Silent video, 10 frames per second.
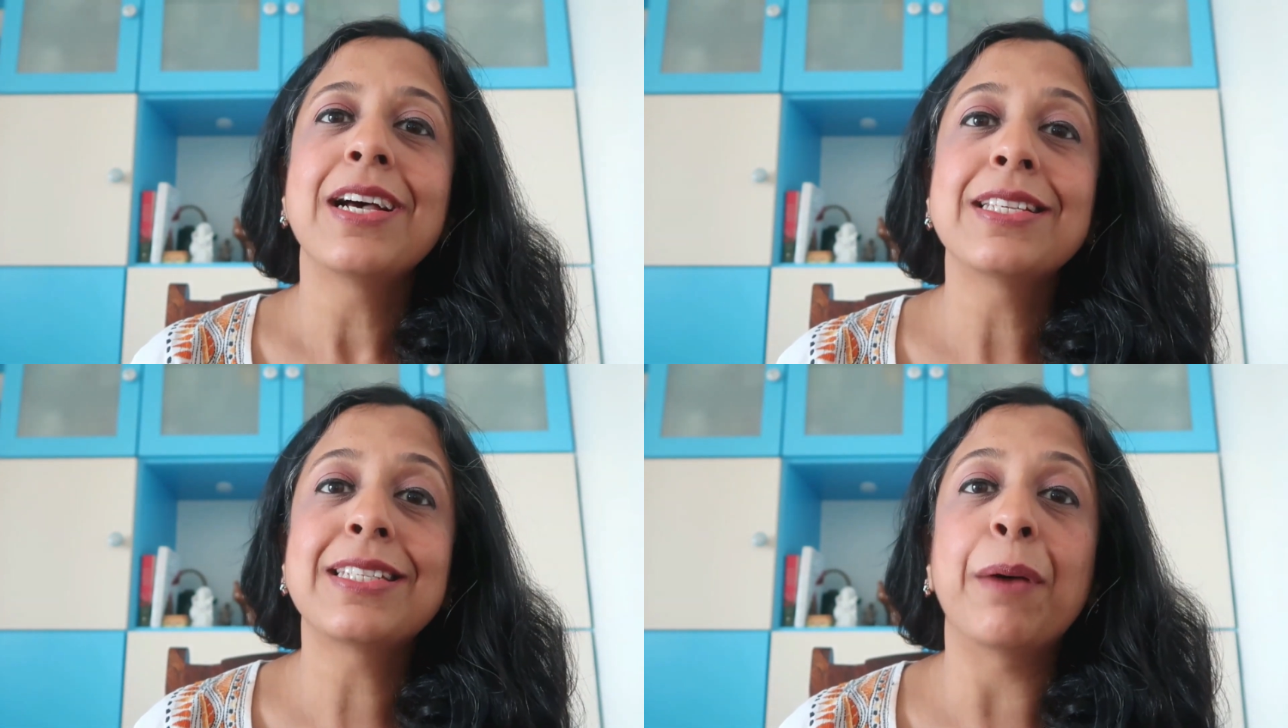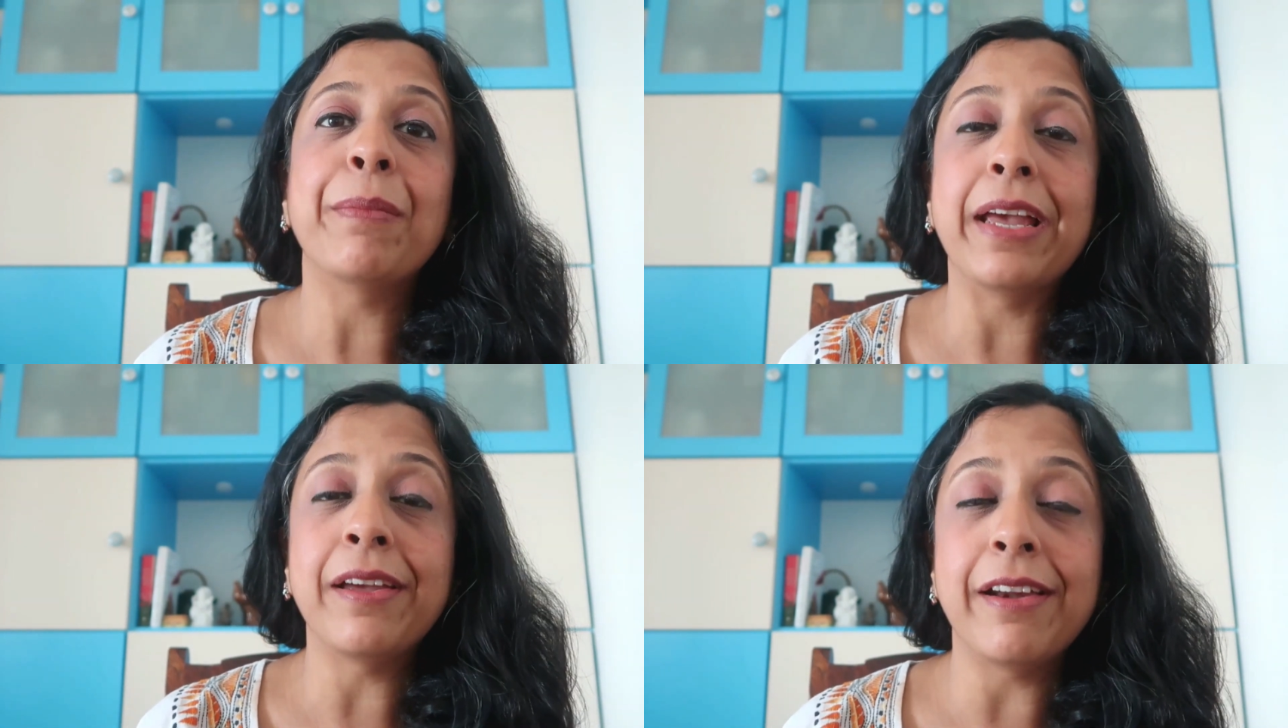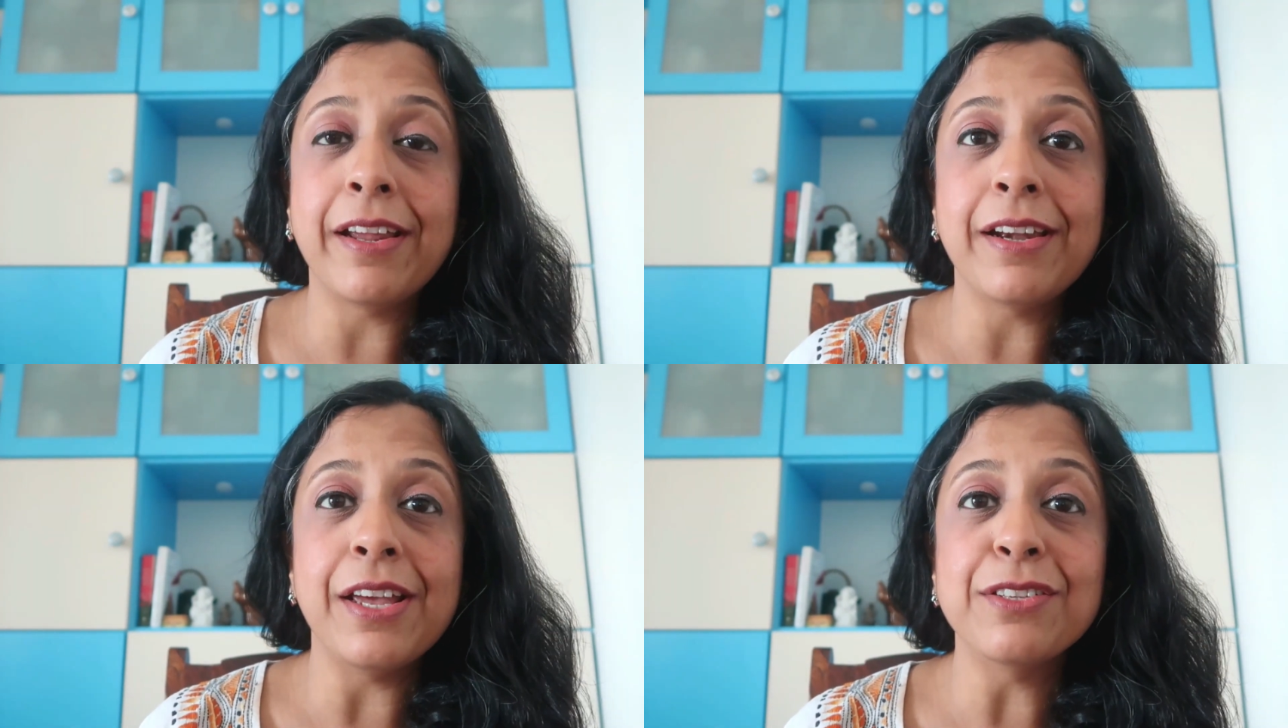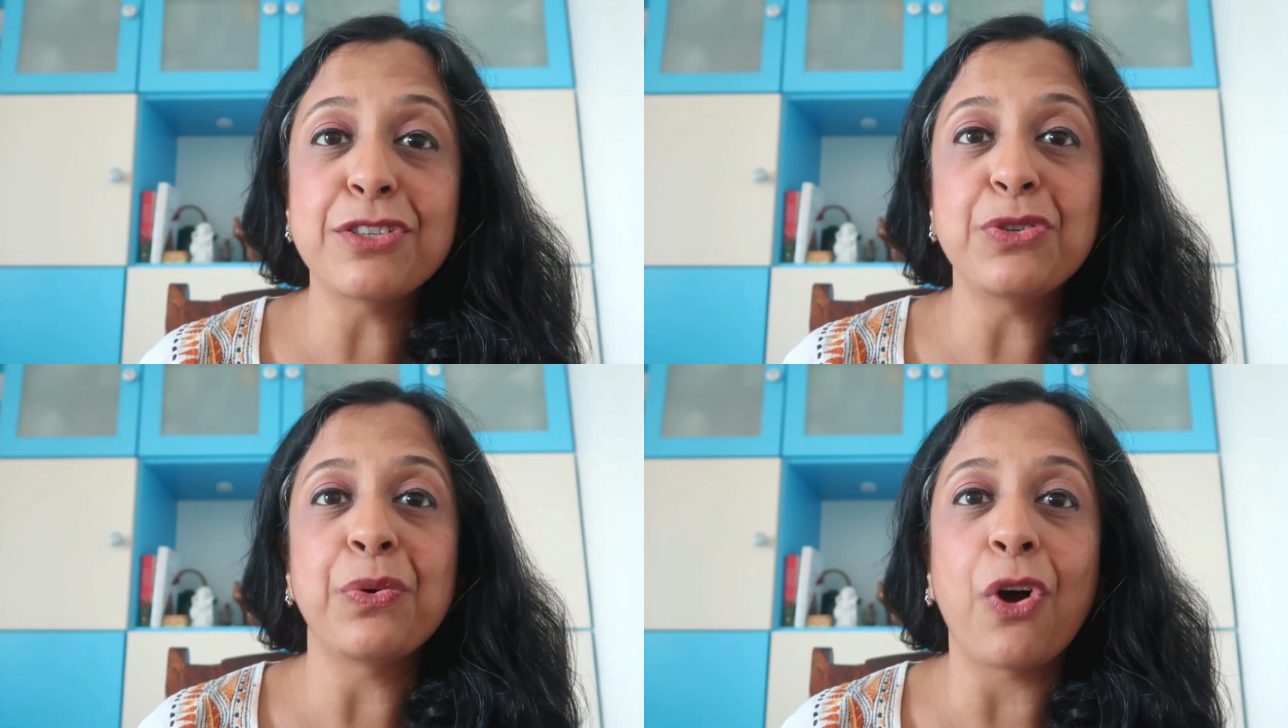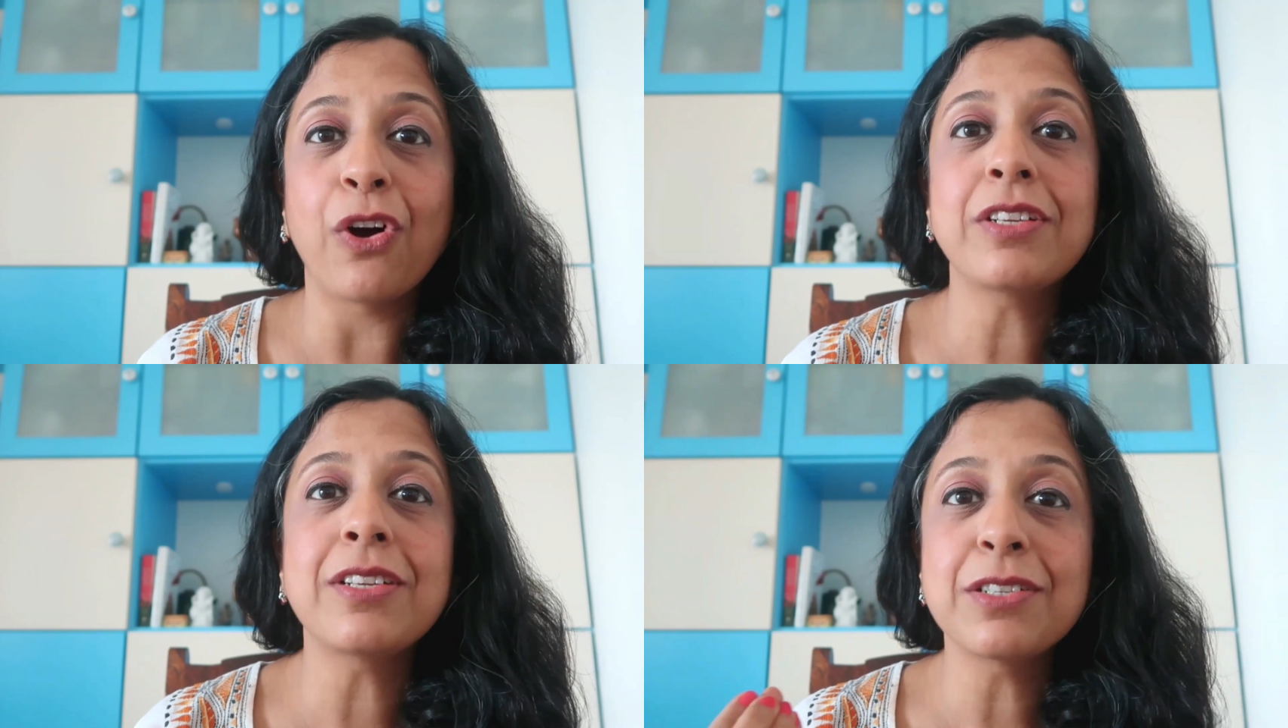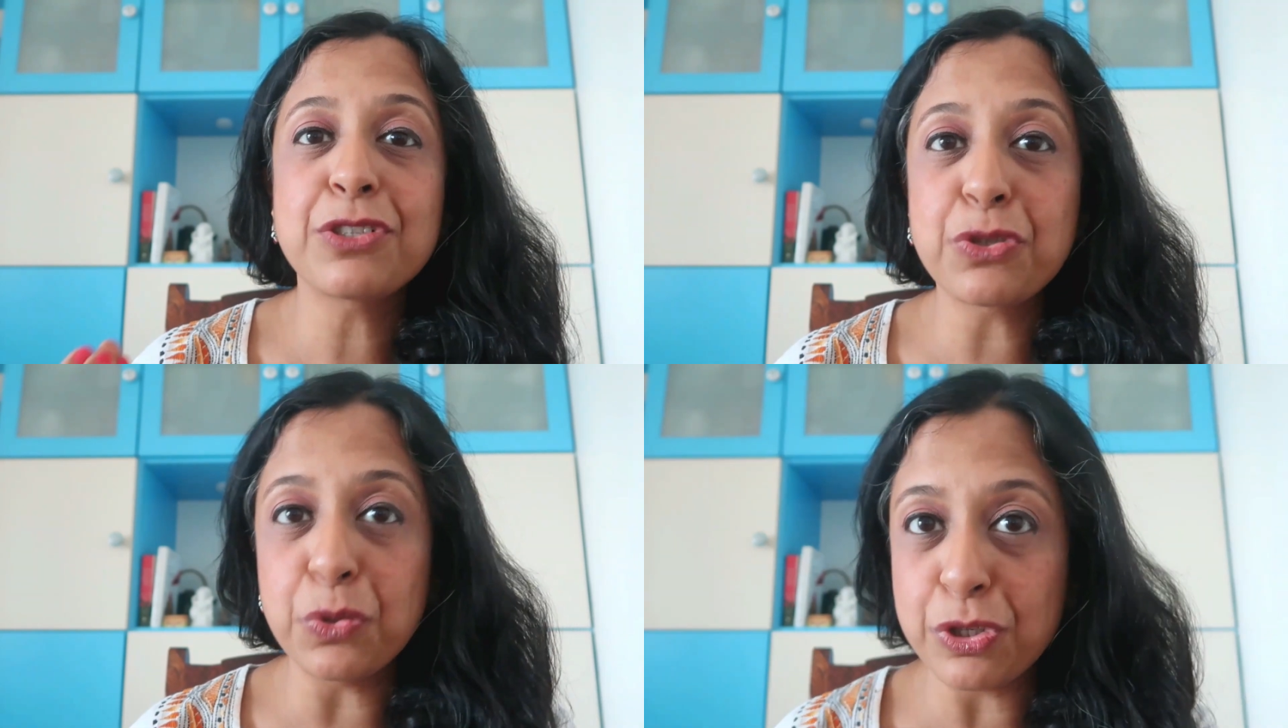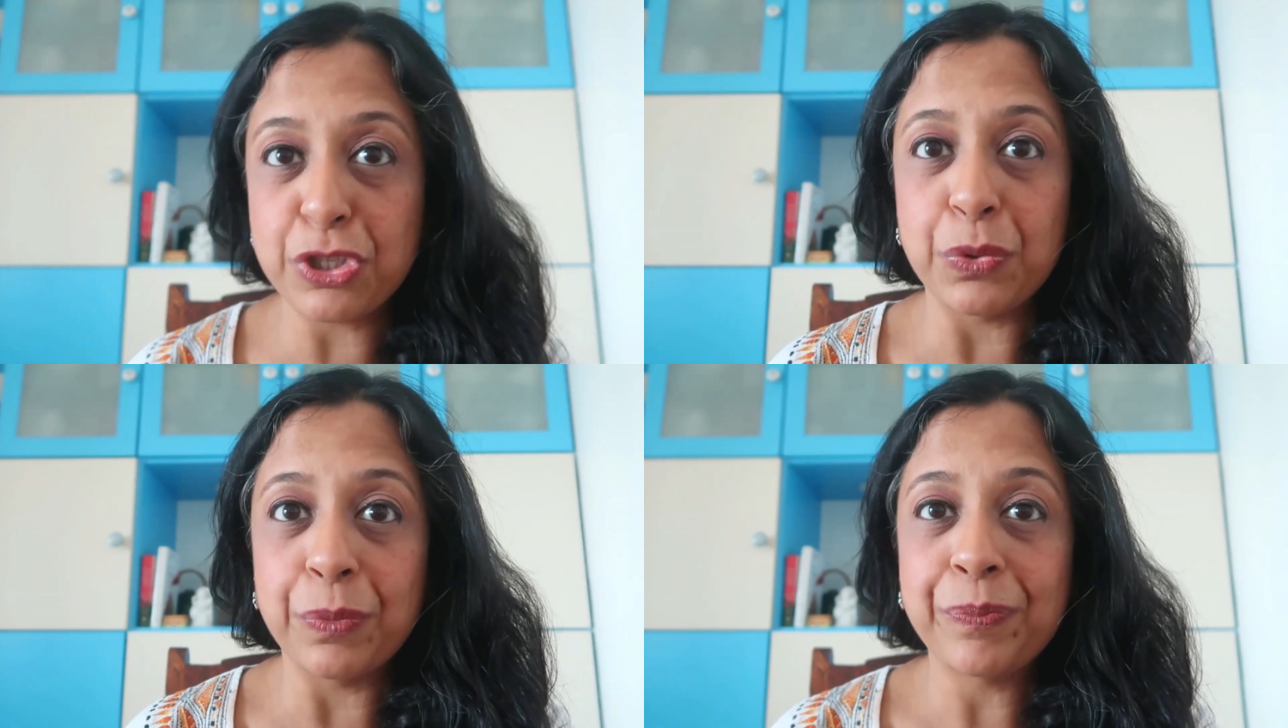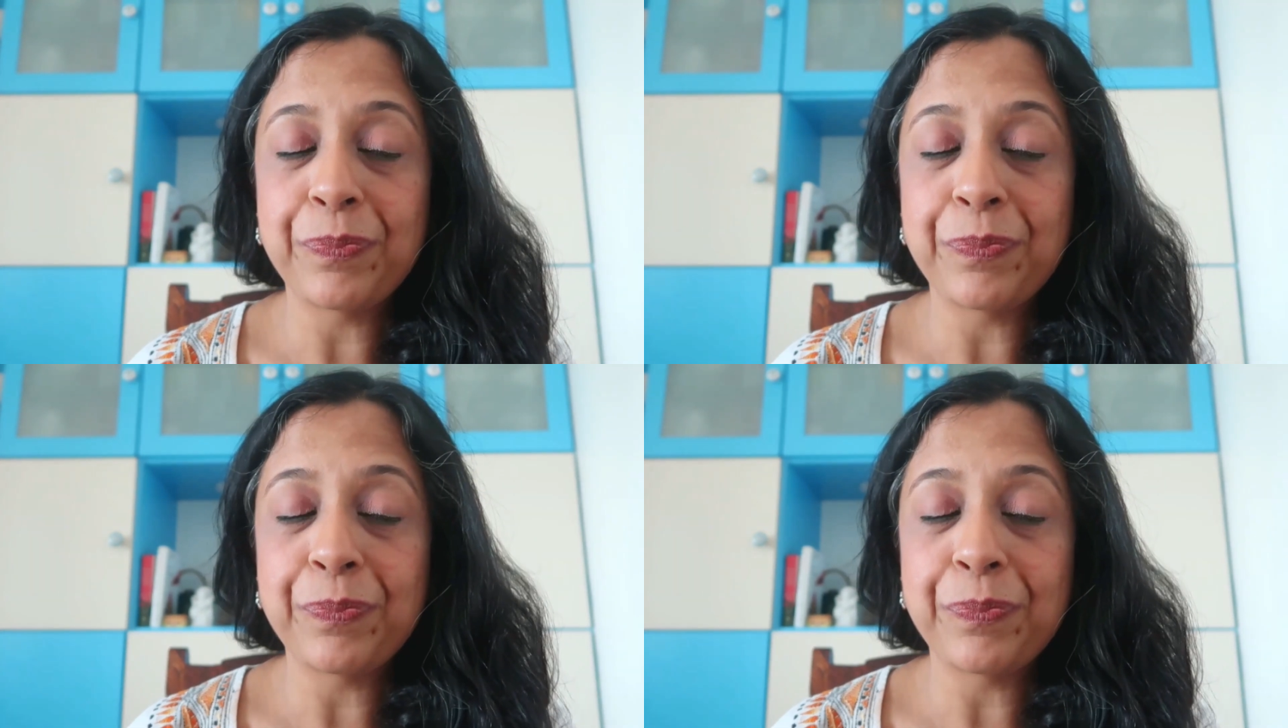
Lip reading: some ingredients do not suit you.